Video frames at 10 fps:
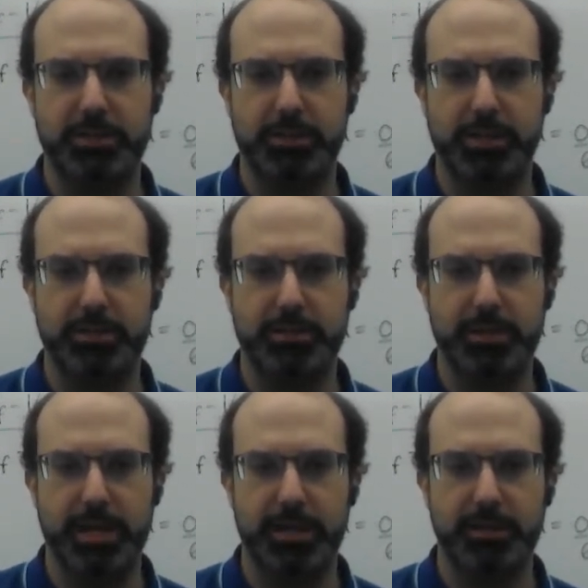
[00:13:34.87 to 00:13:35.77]
Look, that's
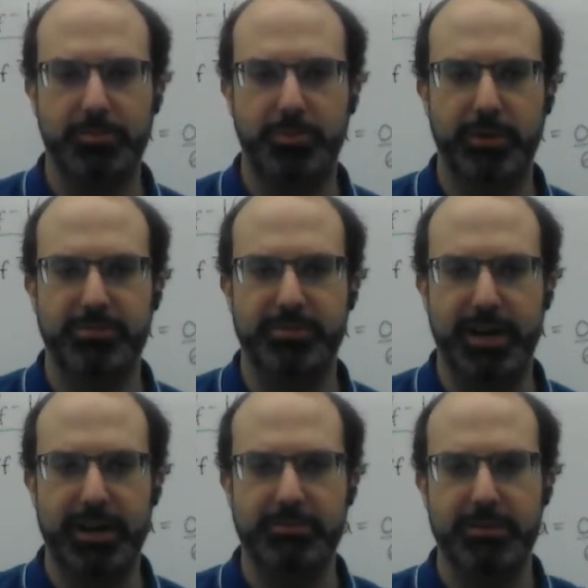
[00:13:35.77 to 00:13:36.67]
negative
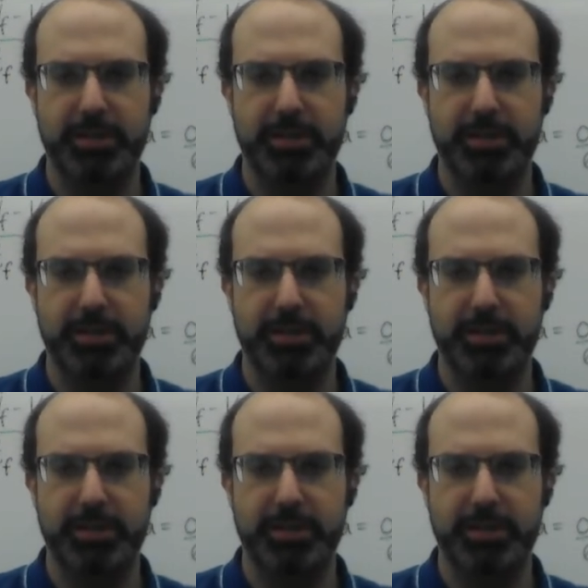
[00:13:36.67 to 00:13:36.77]
0.5.